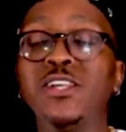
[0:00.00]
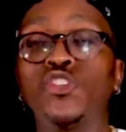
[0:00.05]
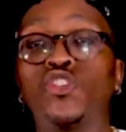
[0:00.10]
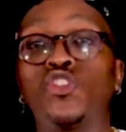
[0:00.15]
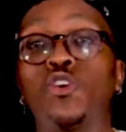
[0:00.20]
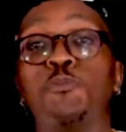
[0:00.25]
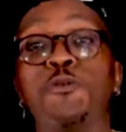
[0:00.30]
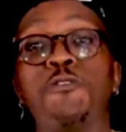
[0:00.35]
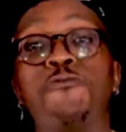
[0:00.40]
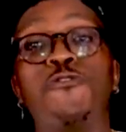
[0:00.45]

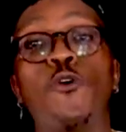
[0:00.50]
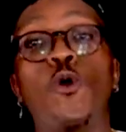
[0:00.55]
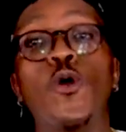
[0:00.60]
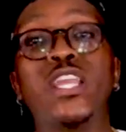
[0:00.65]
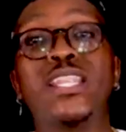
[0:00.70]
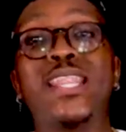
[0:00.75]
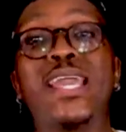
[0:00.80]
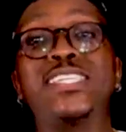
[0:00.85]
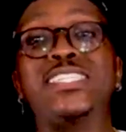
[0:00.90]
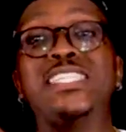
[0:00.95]
So
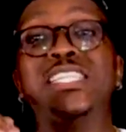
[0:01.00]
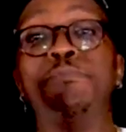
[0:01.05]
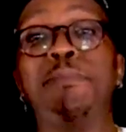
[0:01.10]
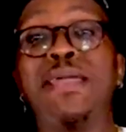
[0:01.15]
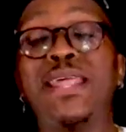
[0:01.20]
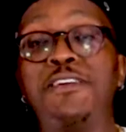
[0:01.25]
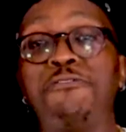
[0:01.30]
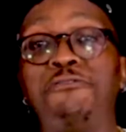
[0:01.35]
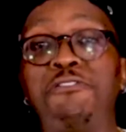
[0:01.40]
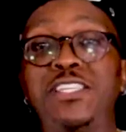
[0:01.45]
before it actually
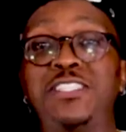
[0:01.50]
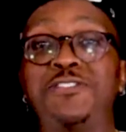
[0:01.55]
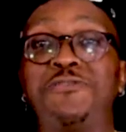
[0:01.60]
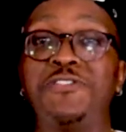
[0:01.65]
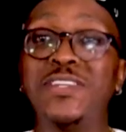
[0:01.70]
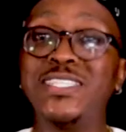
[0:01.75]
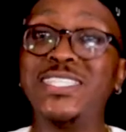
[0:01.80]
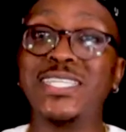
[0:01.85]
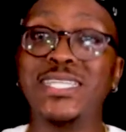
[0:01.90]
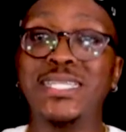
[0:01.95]
manifests
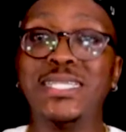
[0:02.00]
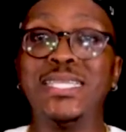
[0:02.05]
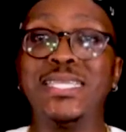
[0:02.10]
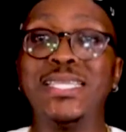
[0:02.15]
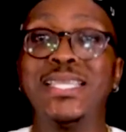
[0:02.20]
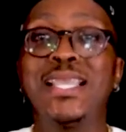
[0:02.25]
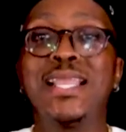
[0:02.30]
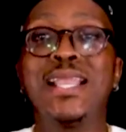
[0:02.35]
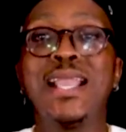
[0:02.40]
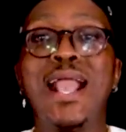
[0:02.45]

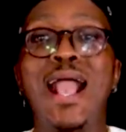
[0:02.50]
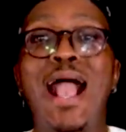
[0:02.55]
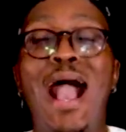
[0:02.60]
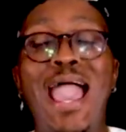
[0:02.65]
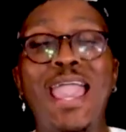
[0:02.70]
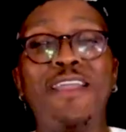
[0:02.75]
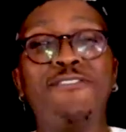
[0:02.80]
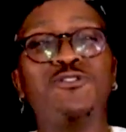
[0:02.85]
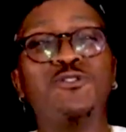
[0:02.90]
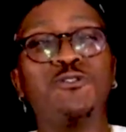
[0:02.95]
physically,
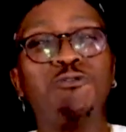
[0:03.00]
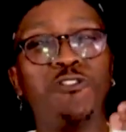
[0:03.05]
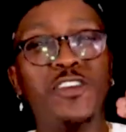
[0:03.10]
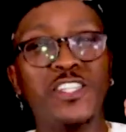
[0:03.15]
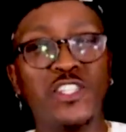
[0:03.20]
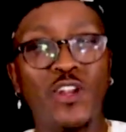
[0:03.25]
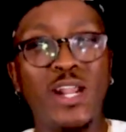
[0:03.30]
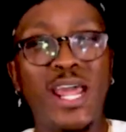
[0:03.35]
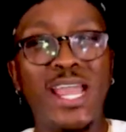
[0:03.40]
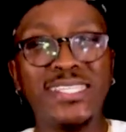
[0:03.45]
I have to
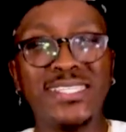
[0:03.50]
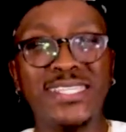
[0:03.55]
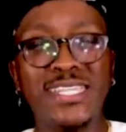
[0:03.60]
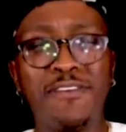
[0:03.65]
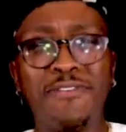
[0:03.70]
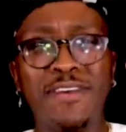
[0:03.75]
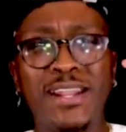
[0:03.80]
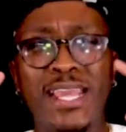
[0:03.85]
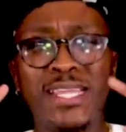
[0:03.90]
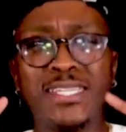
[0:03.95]
visualize and
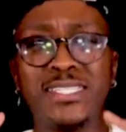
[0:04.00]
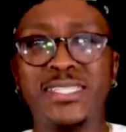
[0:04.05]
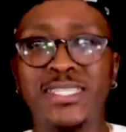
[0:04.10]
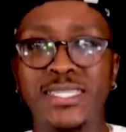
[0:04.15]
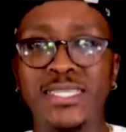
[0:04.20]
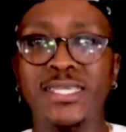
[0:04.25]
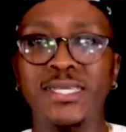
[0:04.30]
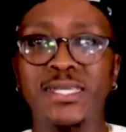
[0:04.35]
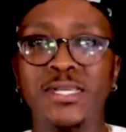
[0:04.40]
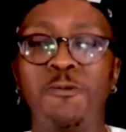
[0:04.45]
have an
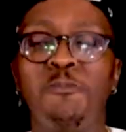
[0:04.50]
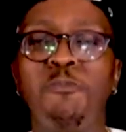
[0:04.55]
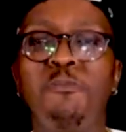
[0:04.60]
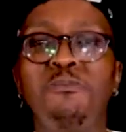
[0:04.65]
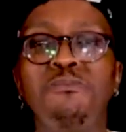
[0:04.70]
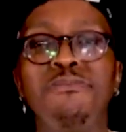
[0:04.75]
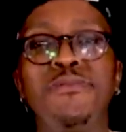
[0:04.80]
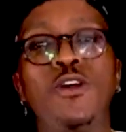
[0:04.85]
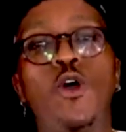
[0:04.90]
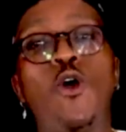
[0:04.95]
idea
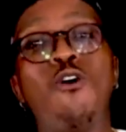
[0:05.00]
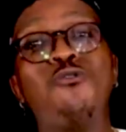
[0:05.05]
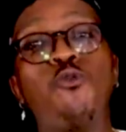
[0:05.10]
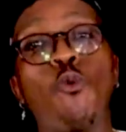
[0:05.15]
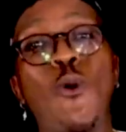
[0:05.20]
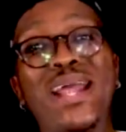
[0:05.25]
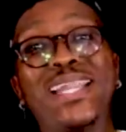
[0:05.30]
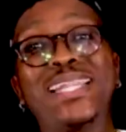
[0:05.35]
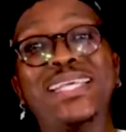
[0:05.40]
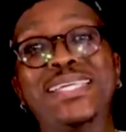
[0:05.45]
of
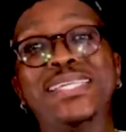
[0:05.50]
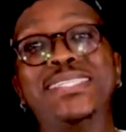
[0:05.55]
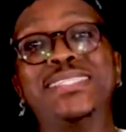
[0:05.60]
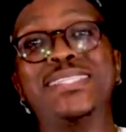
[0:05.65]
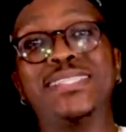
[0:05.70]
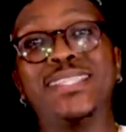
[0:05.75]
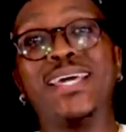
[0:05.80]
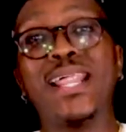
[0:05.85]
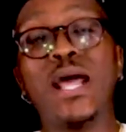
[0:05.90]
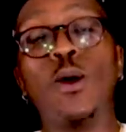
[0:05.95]
what is
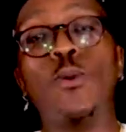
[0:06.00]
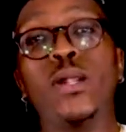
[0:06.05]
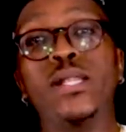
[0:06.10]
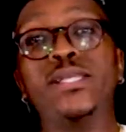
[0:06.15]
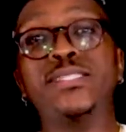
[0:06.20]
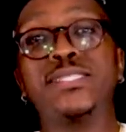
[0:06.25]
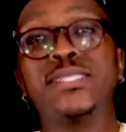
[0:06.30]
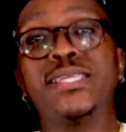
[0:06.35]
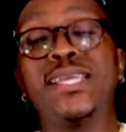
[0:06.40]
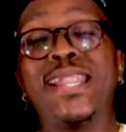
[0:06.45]
it that I
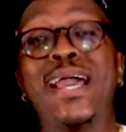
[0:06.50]
want to see.